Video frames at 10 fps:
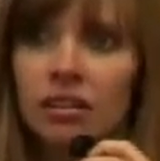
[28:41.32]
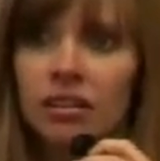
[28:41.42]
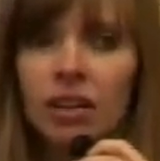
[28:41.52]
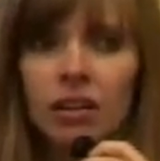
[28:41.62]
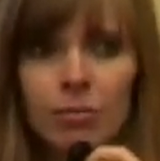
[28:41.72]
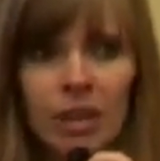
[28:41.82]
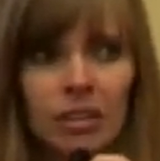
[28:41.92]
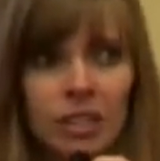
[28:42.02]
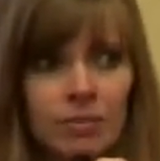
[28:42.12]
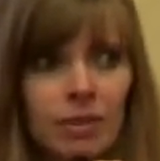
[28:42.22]
Talk about a
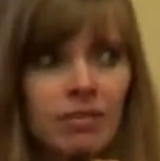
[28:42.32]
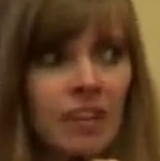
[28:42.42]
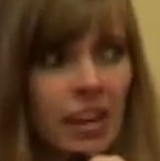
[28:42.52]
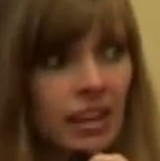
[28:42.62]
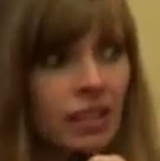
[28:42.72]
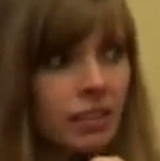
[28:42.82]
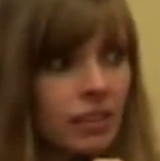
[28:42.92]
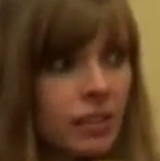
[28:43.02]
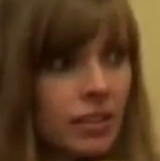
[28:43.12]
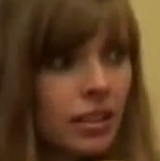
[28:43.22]
leap of faith.
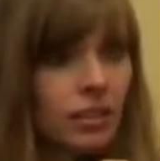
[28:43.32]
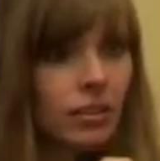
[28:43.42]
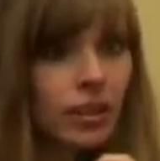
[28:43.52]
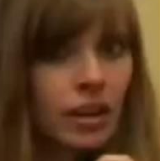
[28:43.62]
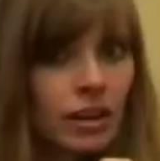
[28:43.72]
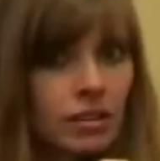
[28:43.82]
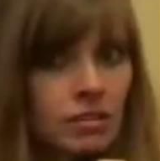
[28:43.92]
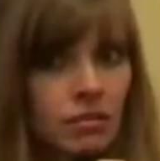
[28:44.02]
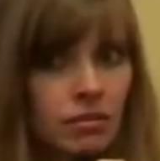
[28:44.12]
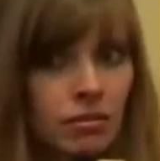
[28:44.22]
It's like, okay,
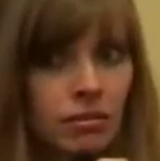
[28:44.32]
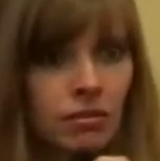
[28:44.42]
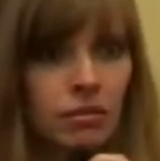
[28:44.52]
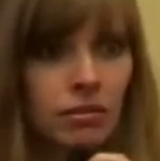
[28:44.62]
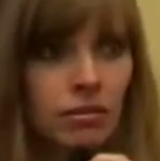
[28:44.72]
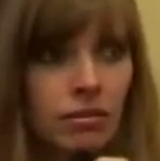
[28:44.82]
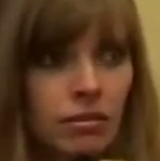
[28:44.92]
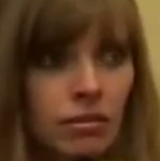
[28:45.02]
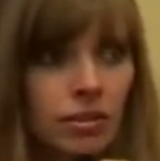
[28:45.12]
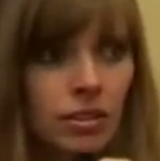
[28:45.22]

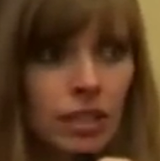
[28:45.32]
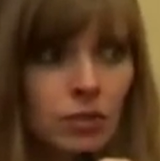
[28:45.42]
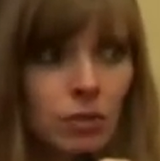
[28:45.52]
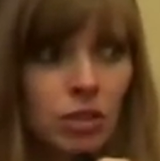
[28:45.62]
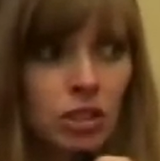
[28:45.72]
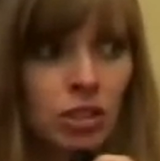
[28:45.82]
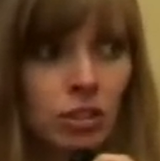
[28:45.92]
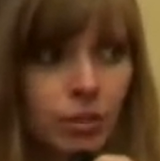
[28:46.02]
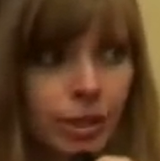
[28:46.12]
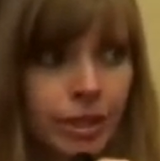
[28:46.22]
so that's what we should
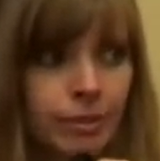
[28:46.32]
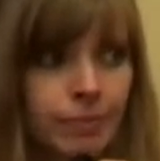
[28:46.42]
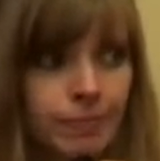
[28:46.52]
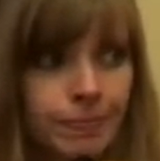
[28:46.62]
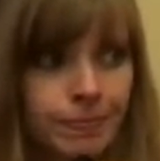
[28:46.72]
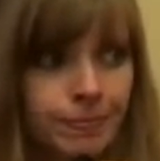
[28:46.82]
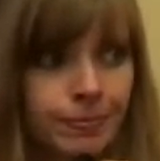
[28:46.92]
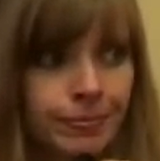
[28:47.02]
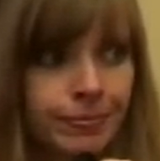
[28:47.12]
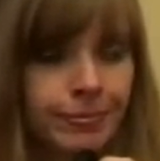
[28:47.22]
do, huh?
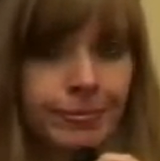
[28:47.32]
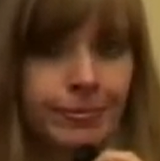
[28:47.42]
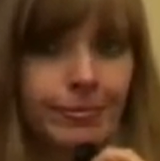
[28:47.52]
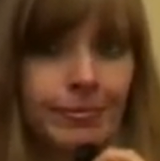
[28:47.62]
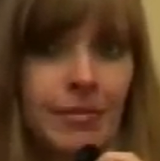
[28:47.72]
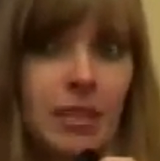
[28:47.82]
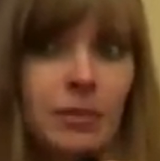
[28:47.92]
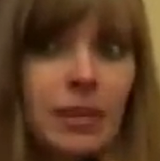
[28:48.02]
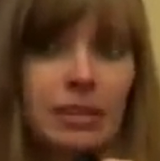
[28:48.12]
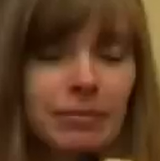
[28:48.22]
Then
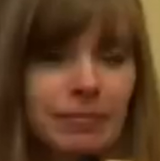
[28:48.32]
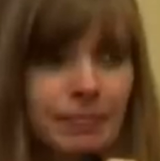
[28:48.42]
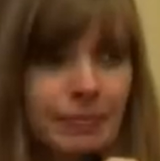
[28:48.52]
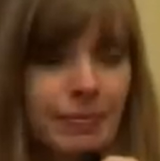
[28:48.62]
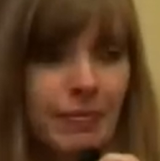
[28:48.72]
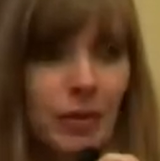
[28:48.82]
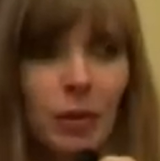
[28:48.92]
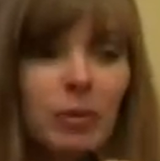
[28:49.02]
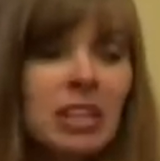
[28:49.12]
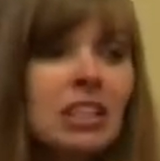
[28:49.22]
what?
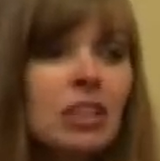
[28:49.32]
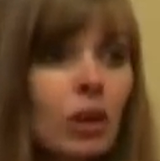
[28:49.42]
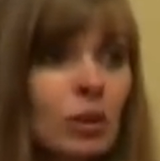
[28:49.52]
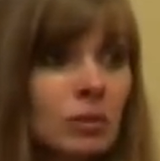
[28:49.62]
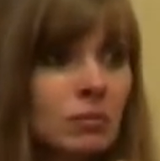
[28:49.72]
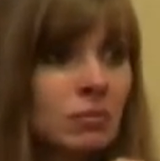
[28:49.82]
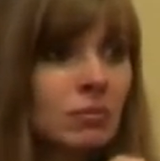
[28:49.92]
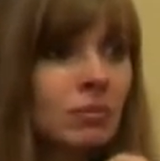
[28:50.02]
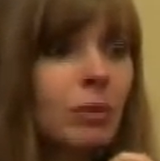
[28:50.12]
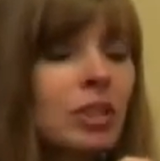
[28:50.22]
Well, we didn't know,
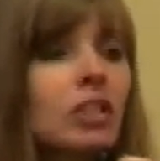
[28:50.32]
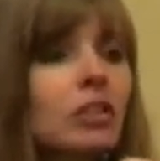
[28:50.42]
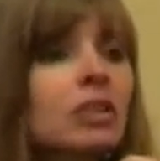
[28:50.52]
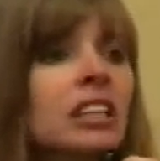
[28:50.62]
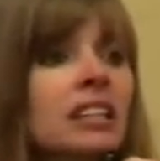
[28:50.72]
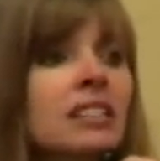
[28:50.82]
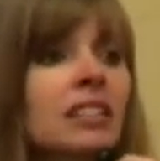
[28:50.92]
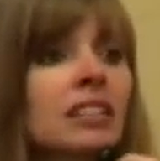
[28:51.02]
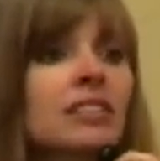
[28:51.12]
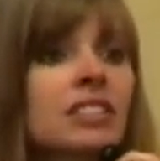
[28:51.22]
but we knew we needed
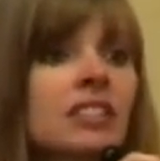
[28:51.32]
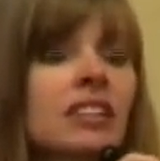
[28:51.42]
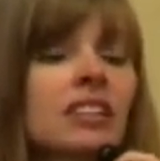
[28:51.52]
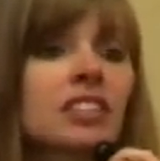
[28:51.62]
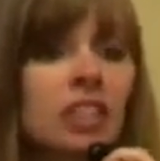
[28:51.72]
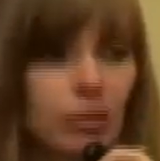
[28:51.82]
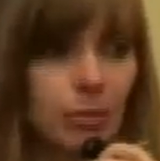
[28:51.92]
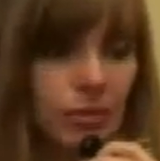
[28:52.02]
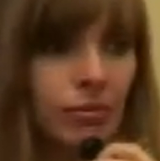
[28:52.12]
to leave a sinking ship,